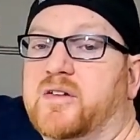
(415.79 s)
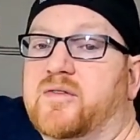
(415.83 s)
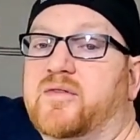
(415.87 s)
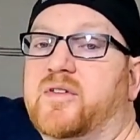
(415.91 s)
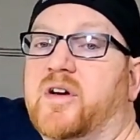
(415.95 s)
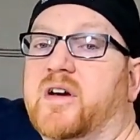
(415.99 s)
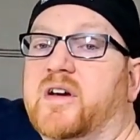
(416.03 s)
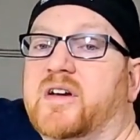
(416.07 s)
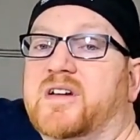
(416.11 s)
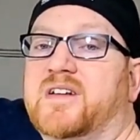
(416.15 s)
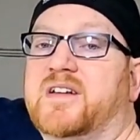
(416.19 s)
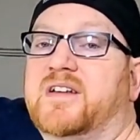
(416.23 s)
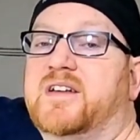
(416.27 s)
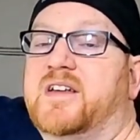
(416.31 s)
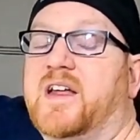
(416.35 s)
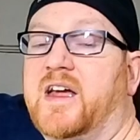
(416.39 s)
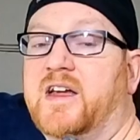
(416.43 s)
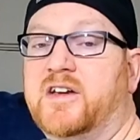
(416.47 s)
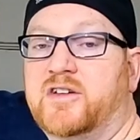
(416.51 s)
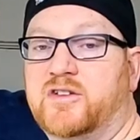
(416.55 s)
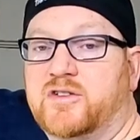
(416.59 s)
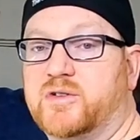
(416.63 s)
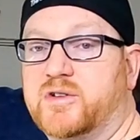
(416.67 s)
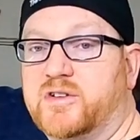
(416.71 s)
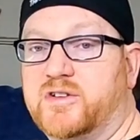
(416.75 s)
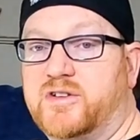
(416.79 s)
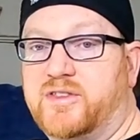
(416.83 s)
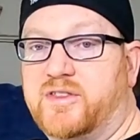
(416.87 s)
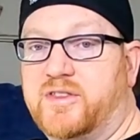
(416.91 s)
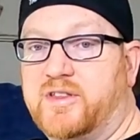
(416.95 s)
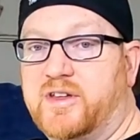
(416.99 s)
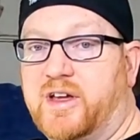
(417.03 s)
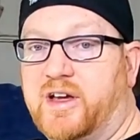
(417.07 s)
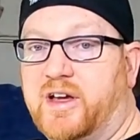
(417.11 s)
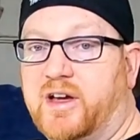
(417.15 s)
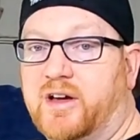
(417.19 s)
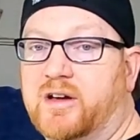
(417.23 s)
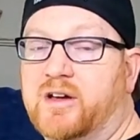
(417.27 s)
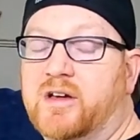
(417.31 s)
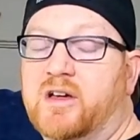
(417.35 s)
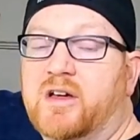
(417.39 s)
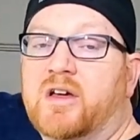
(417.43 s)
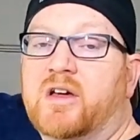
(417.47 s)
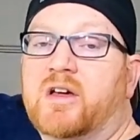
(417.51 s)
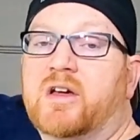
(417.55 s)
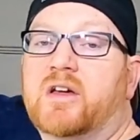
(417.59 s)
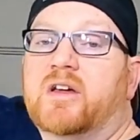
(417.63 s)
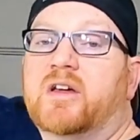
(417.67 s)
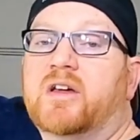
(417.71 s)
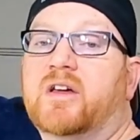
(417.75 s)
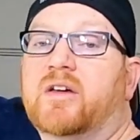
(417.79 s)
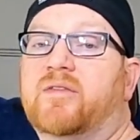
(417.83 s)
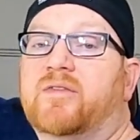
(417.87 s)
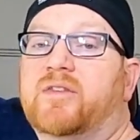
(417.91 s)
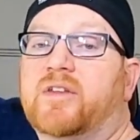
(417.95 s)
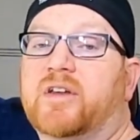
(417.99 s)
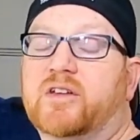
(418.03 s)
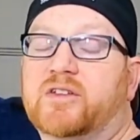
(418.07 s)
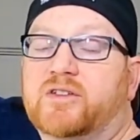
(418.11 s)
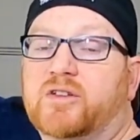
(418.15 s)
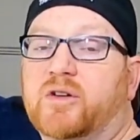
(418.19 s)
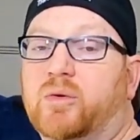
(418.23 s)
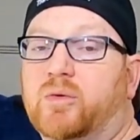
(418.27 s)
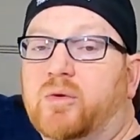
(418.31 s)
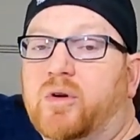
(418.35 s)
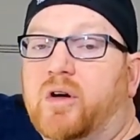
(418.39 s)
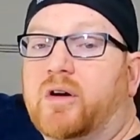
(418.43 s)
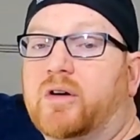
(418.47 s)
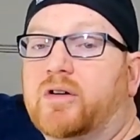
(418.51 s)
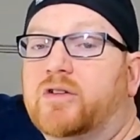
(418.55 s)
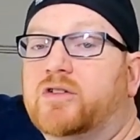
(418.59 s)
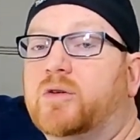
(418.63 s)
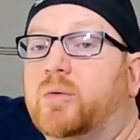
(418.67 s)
a very dangerous thing if things go wrong.